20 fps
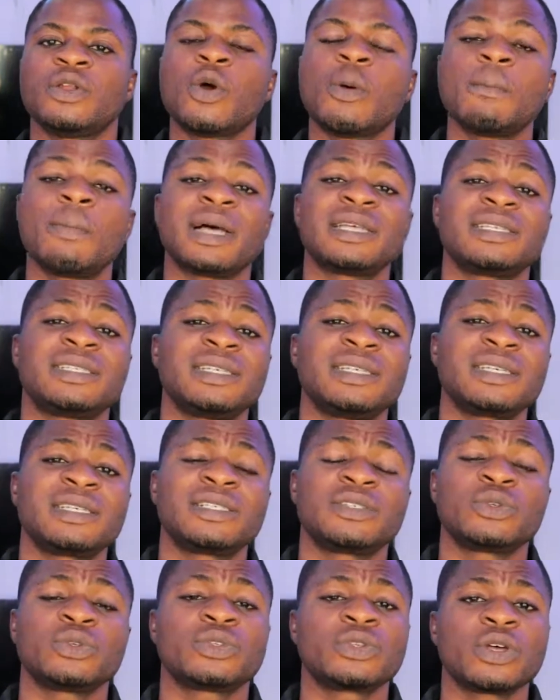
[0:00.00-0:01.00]
Number
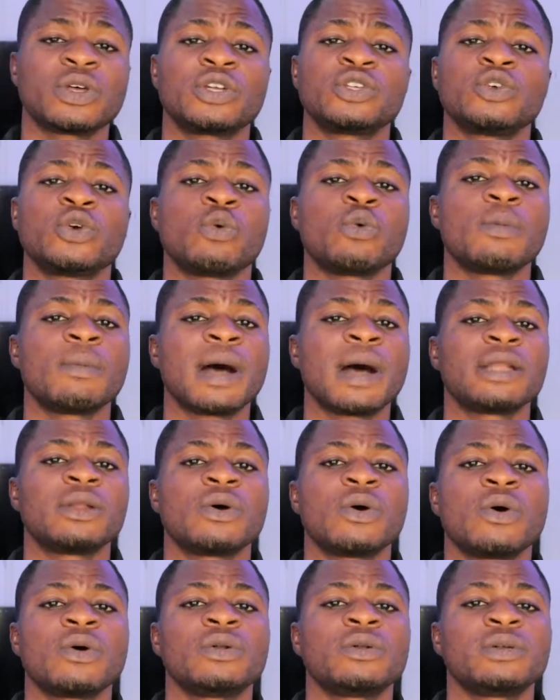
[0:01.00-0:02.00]
6 to turn your woman
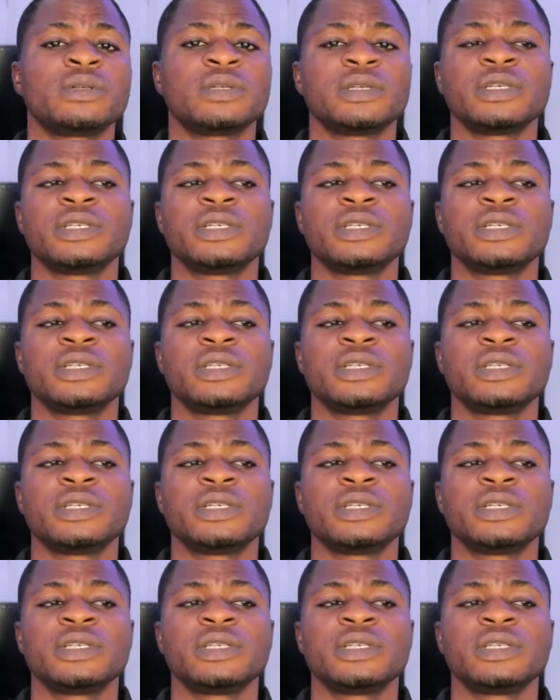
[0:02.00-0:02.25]
on